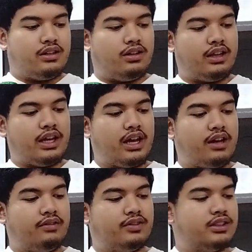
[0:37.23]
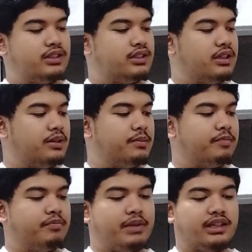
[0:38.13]
All I have is
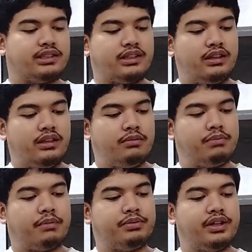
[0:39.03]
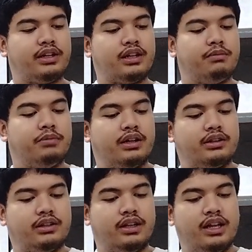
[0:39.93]
um, basil, paprika,
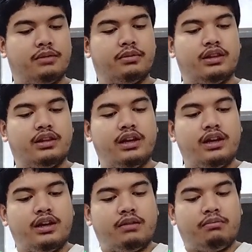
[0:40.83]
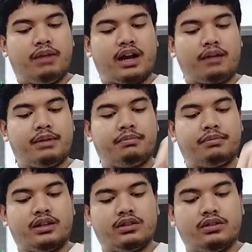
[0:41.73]
butter, lemon, black
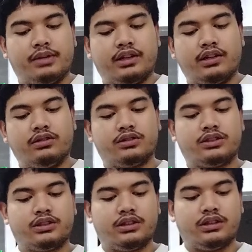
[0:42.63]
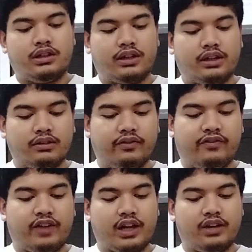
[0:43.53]
pepper, tomatoes, around
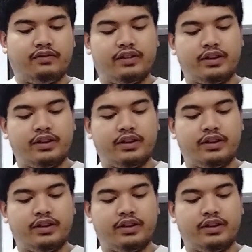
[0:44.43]
5